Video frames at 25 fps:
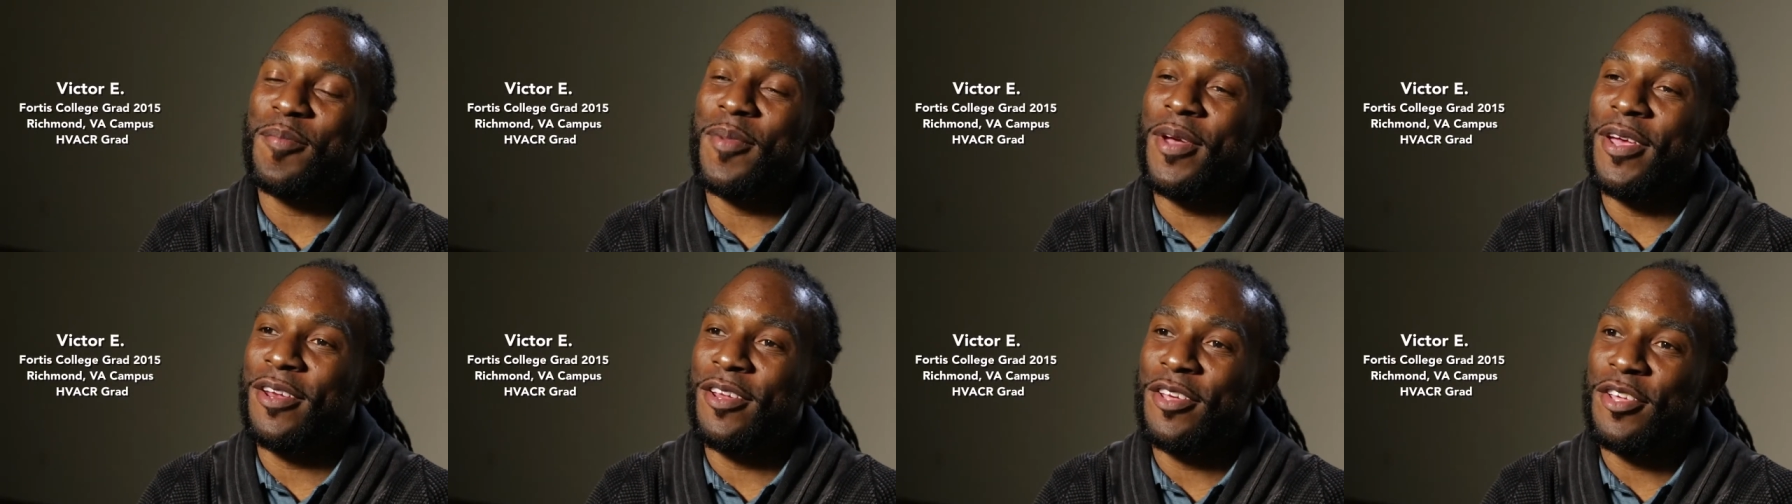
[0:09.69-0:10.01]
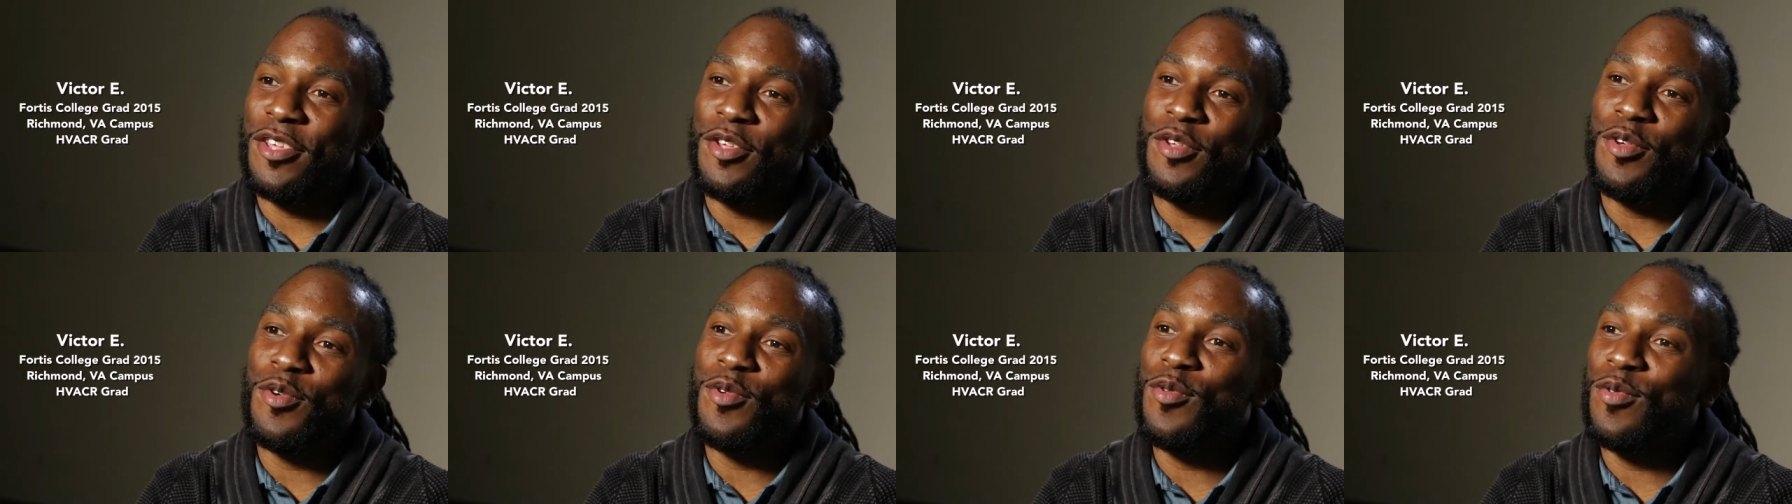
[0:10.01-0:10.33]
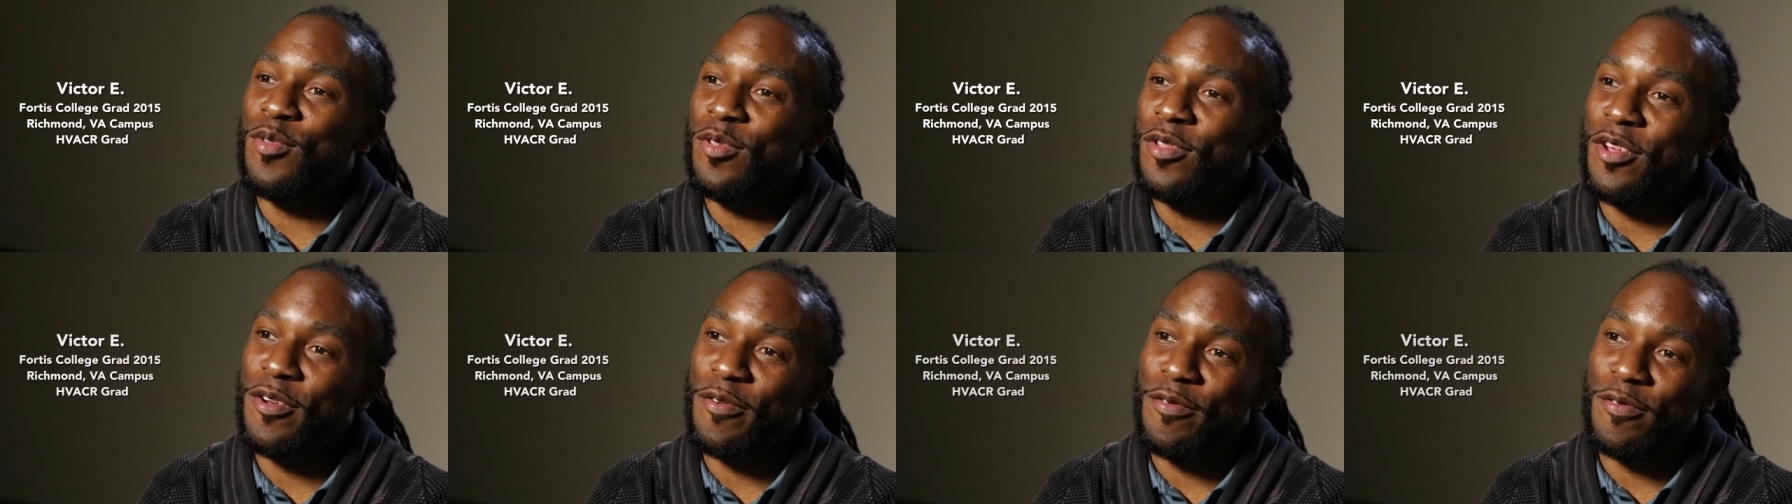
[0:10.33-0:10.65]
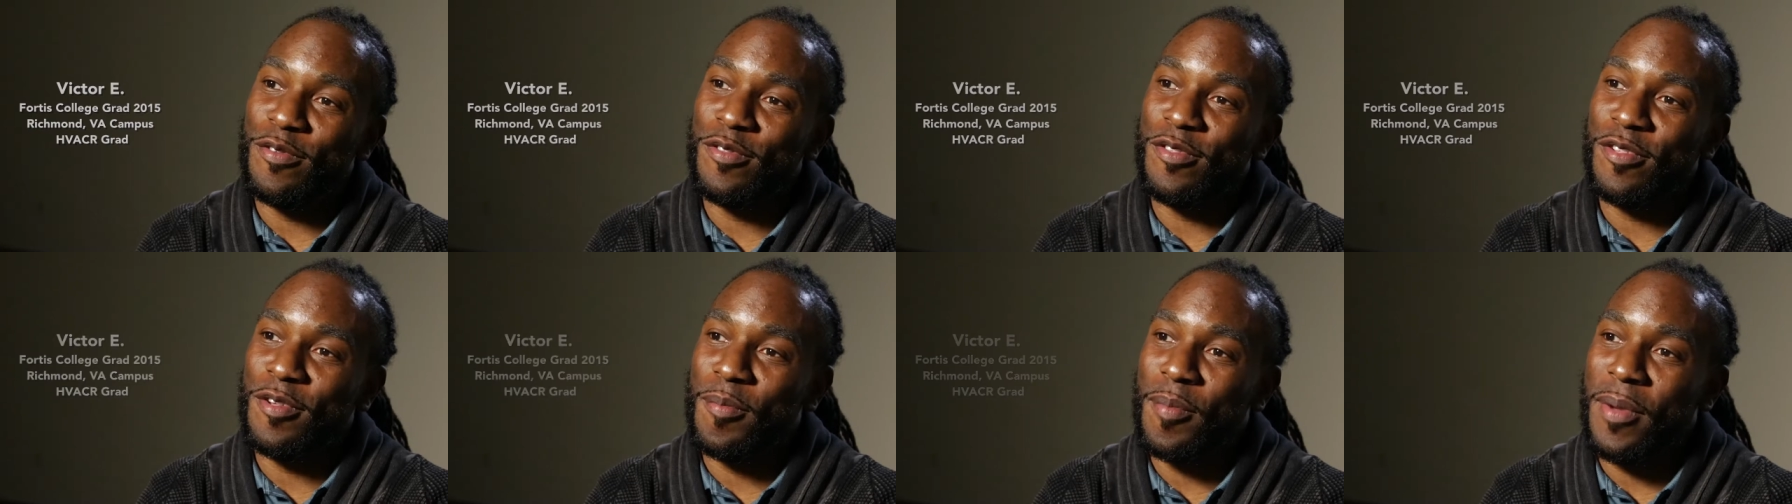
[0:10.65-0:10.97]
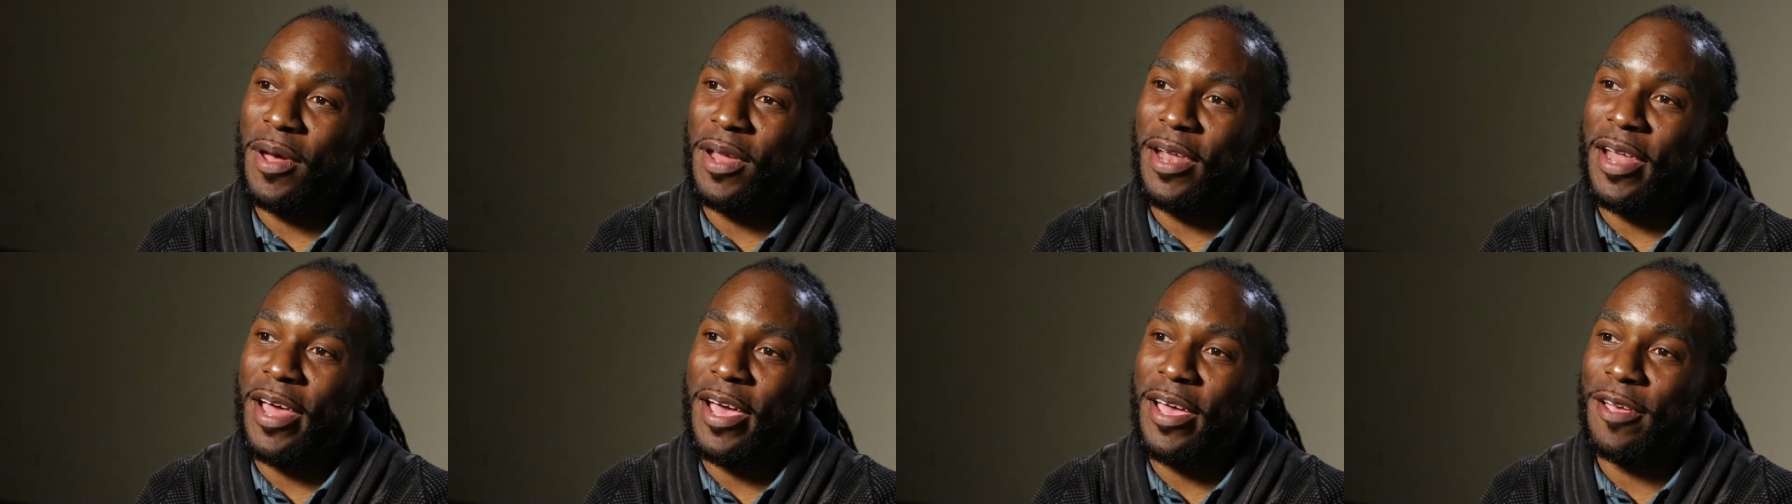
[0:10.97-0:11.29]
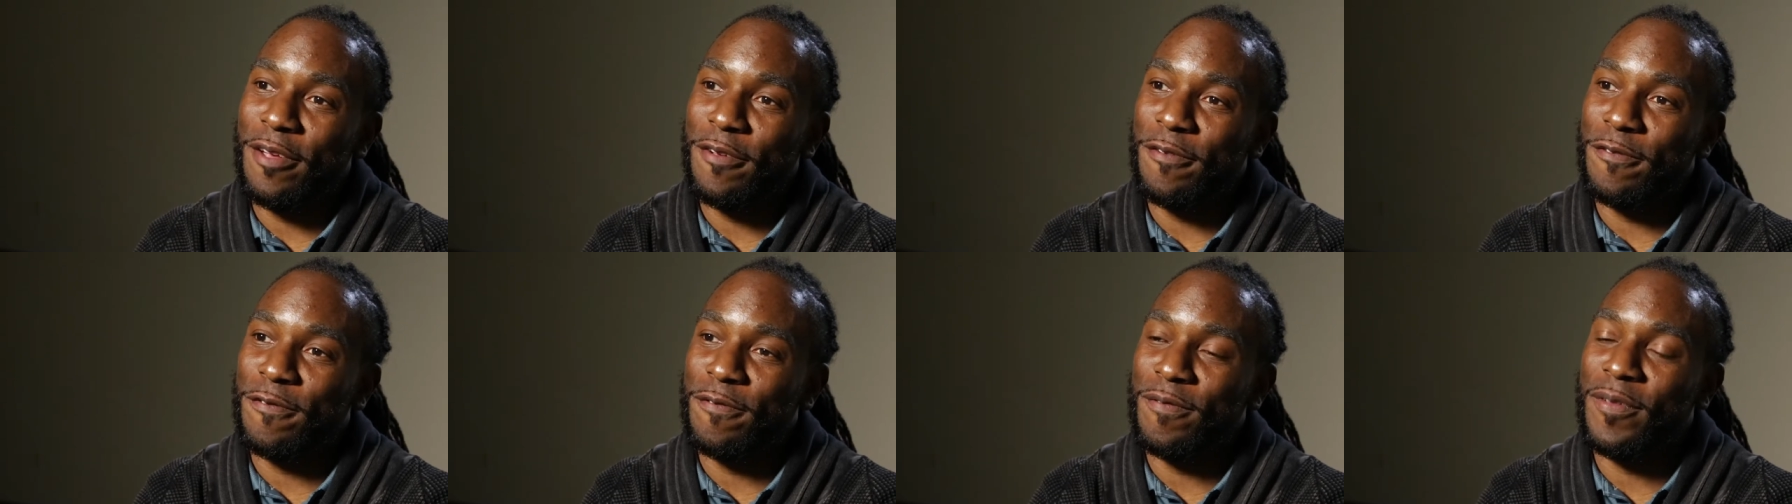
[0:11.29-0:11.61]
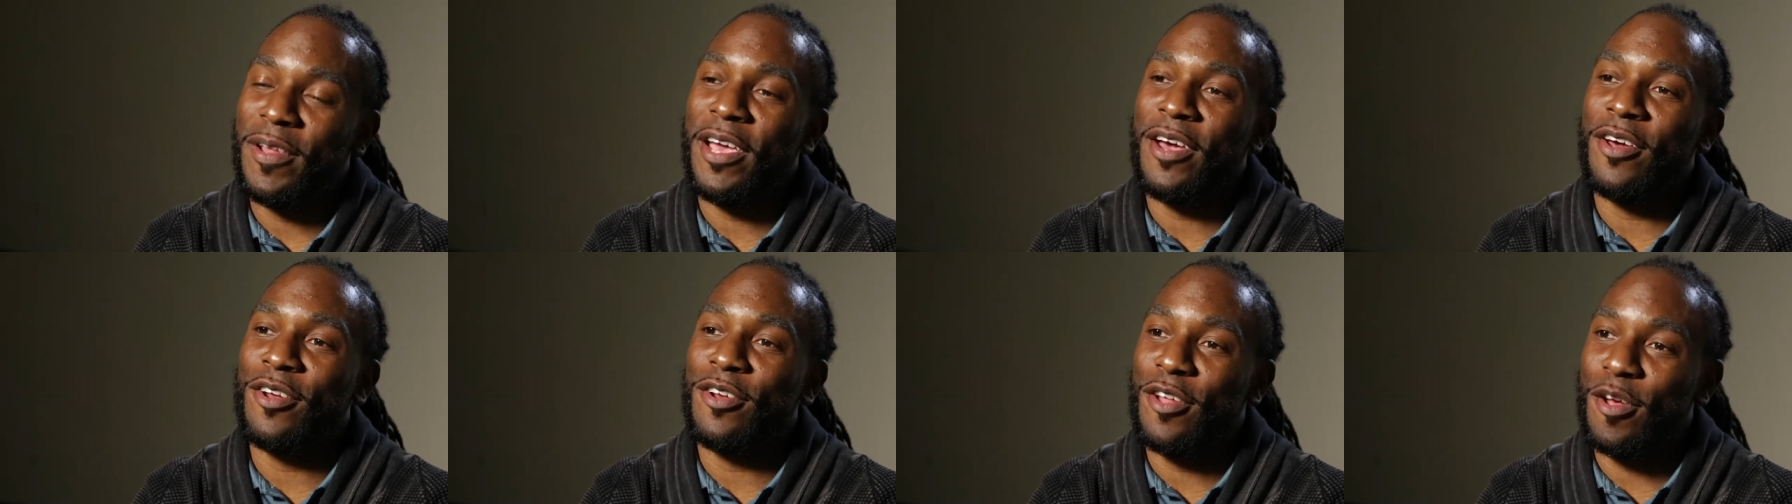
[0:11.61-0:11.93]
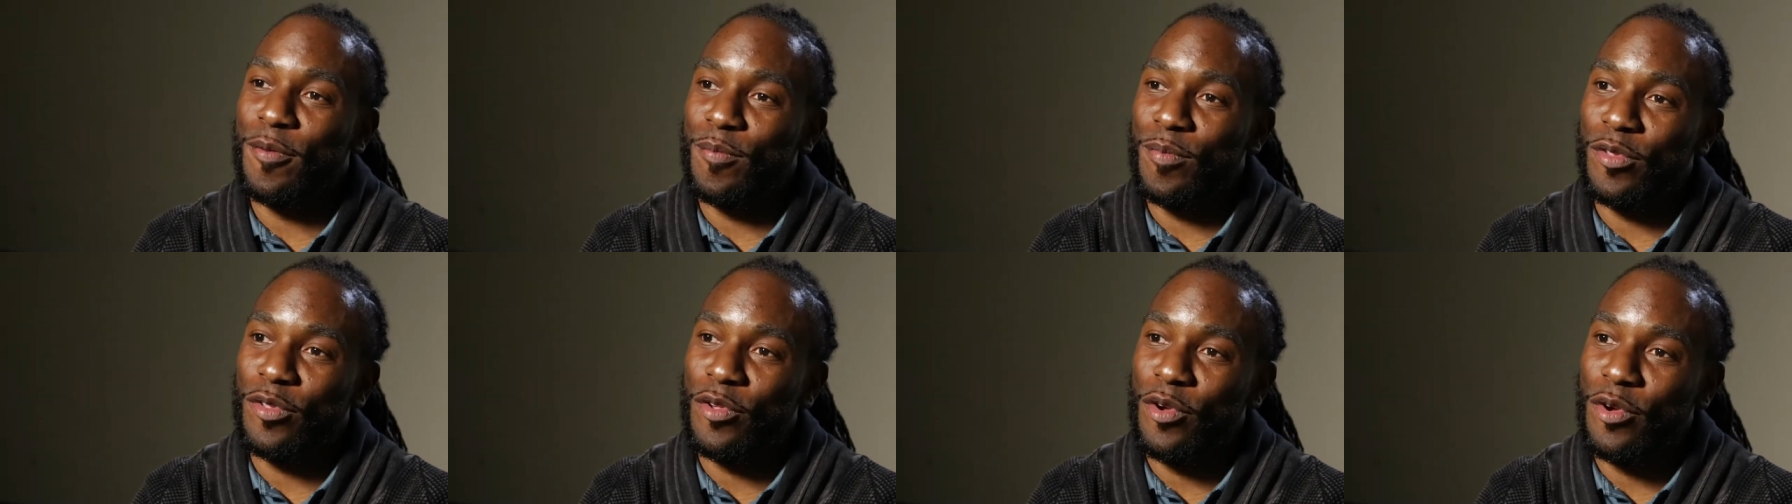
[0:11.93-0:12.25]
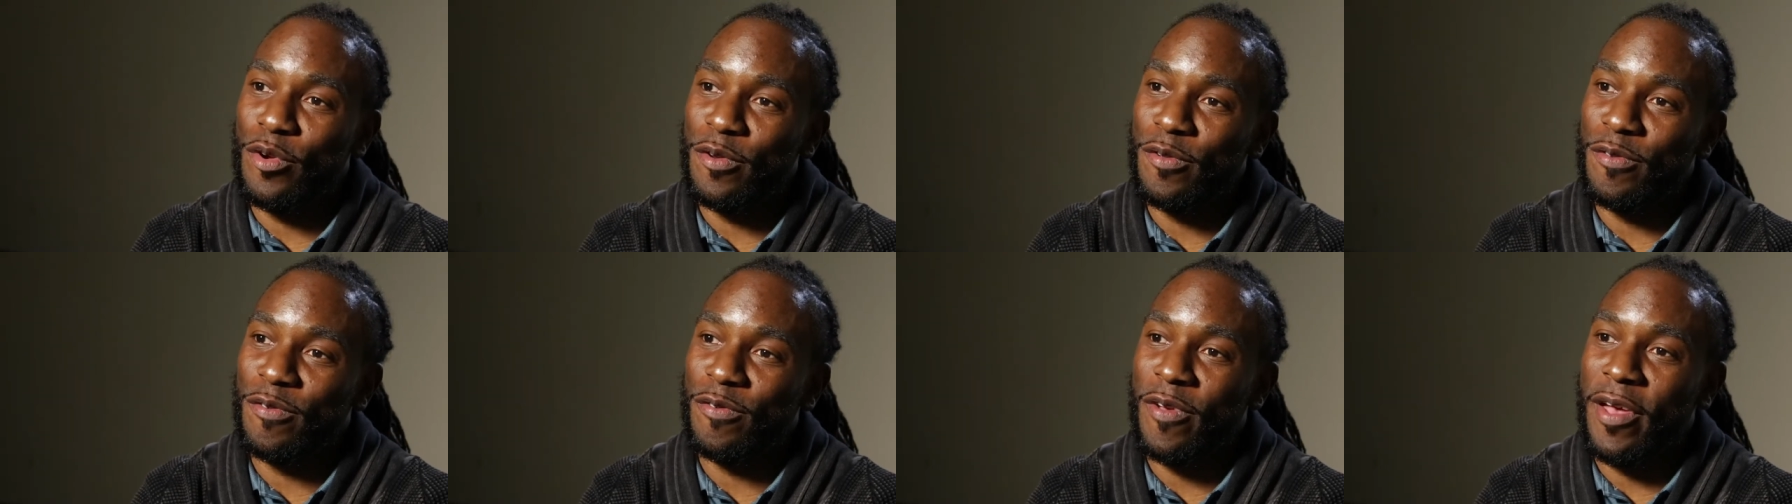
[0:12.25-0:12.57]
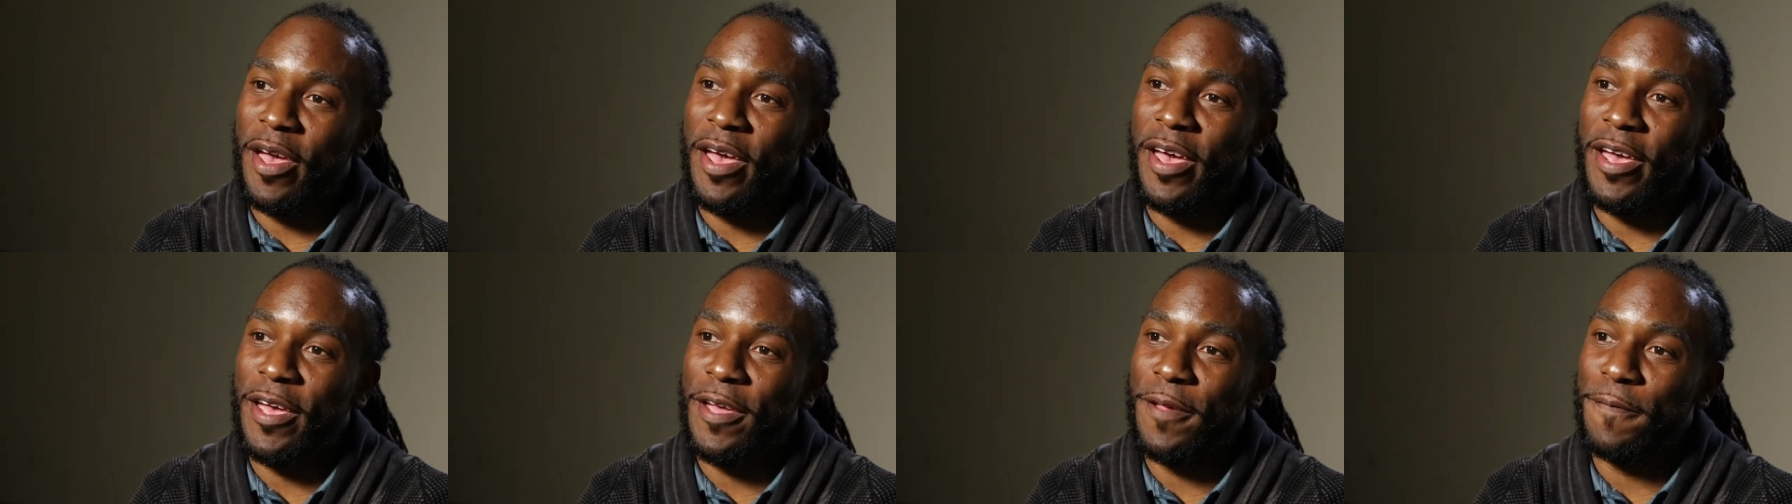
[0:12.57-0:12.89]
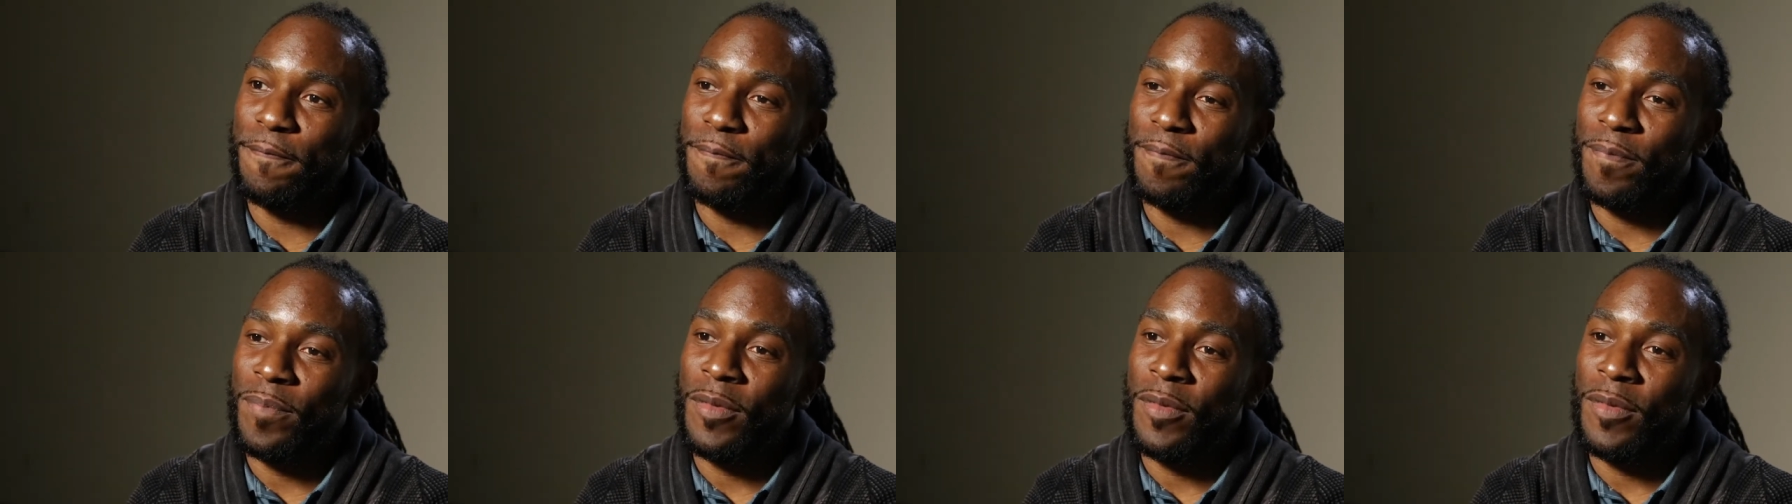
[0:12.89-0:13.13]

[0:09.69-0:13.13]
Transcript: made a huge difference in my life now that I'm certified